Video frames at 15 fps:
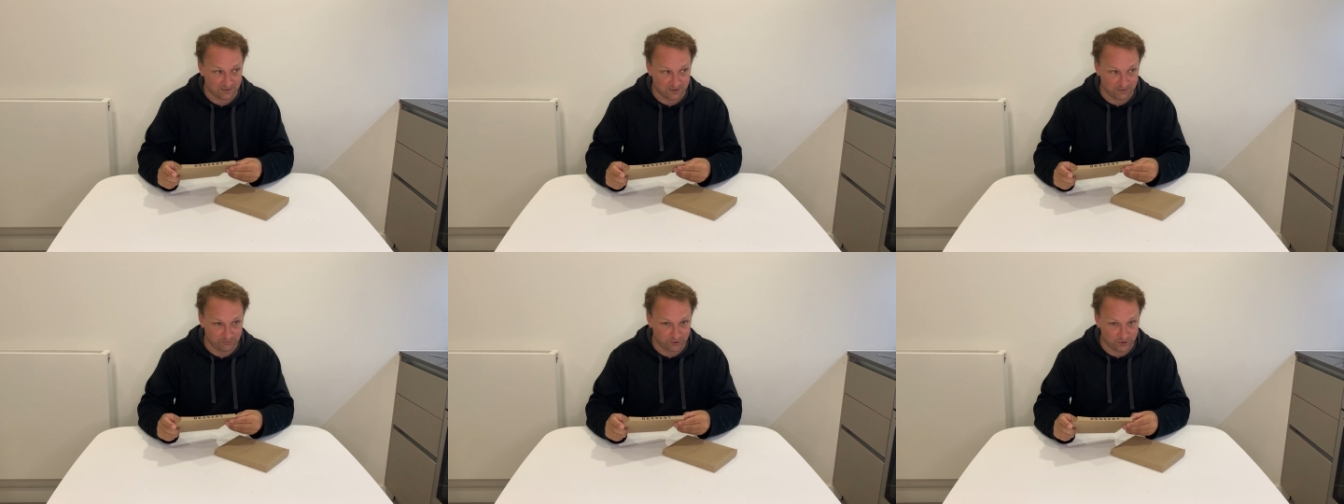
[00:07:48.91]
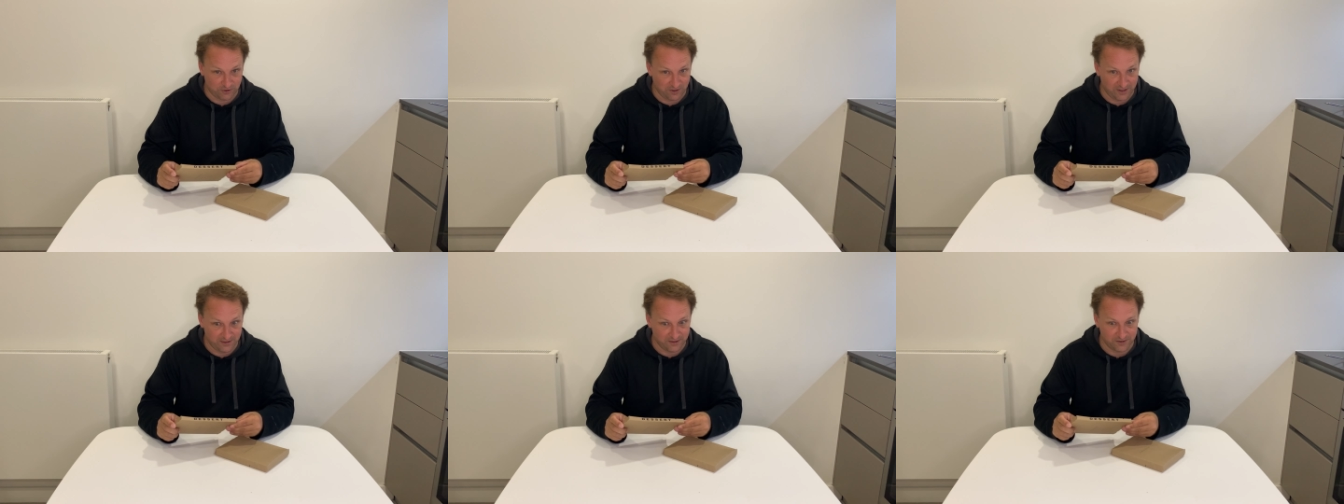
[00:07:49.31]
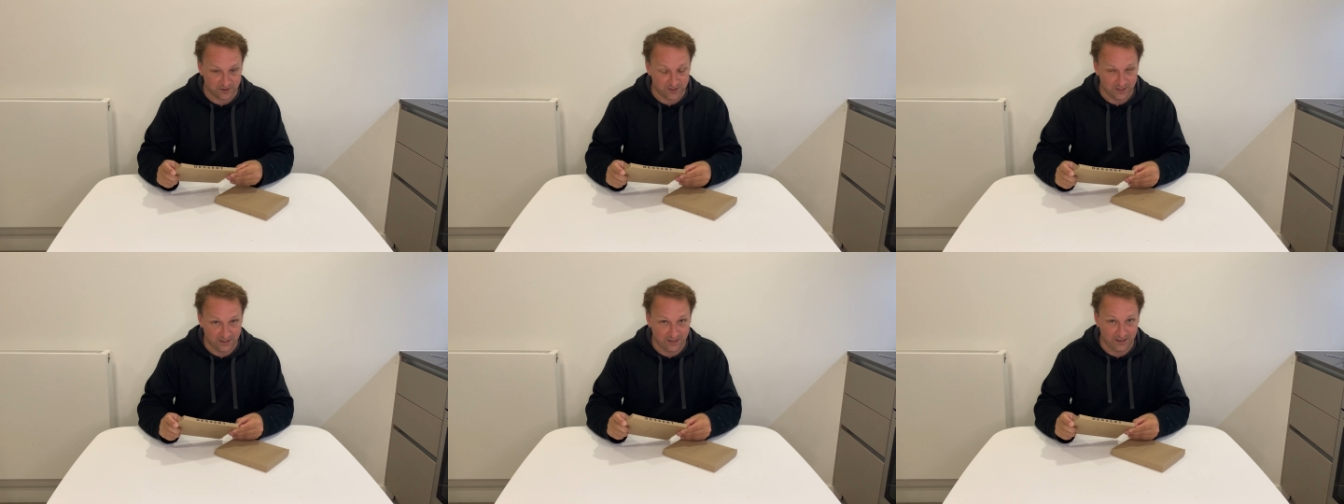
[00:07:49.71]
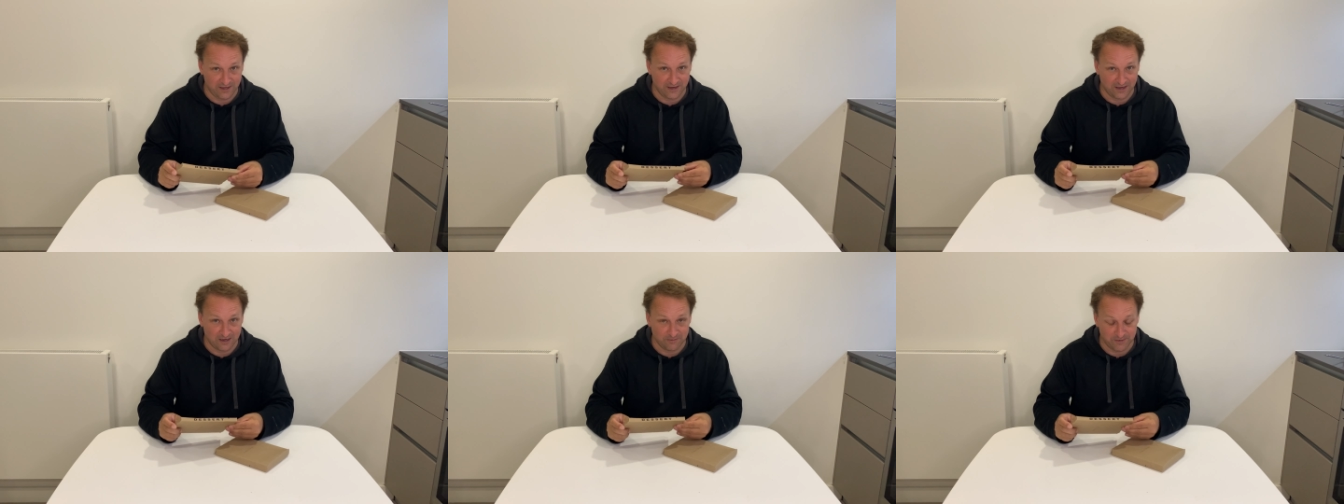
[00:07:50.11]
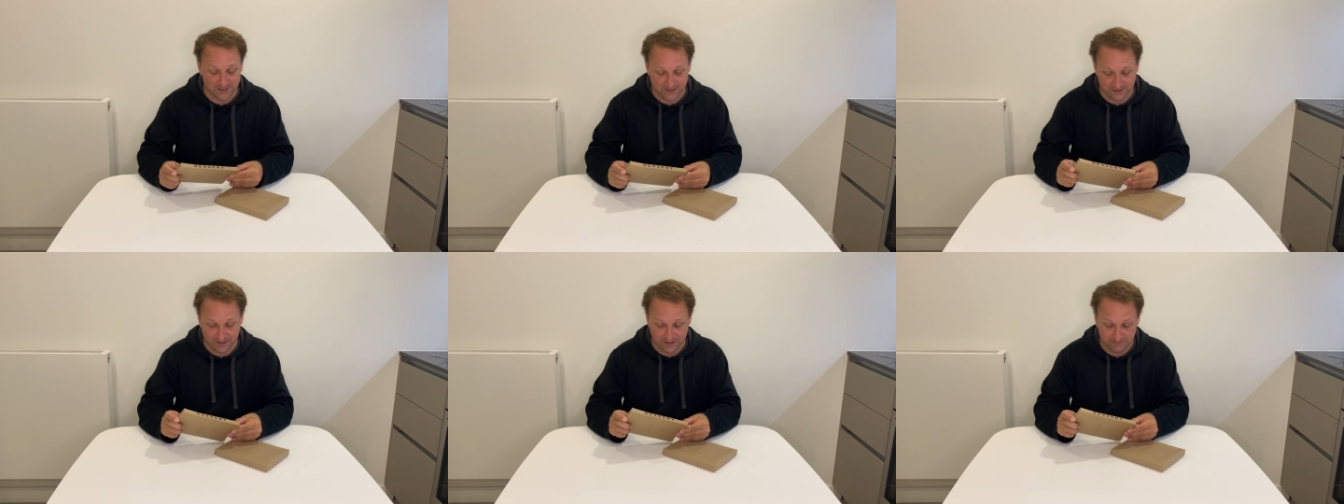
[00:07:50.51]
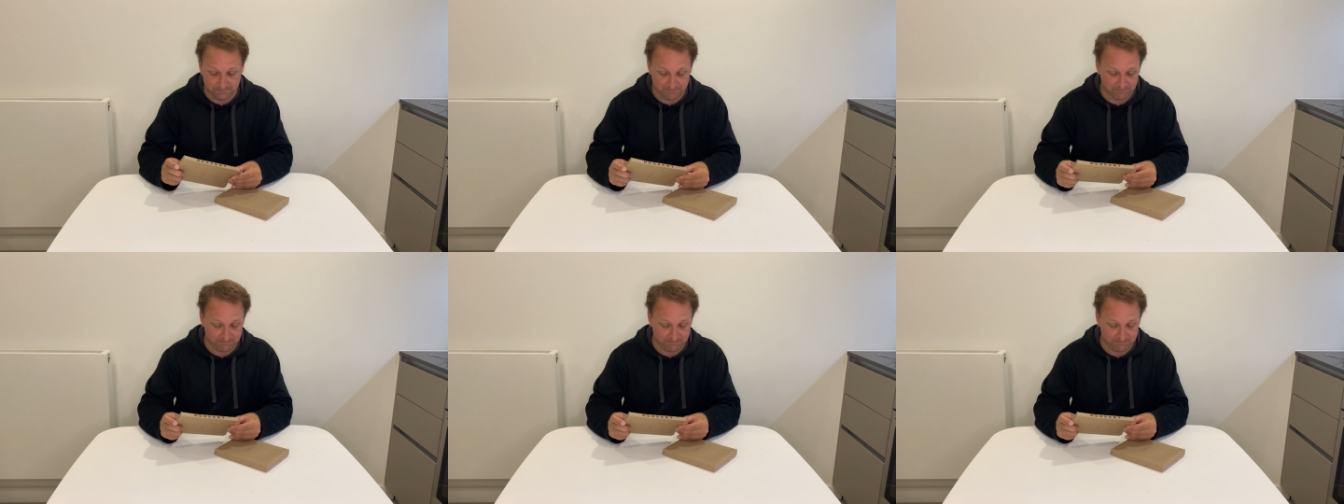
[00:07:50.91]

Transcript: I'm sure I didn't see a heating element in there.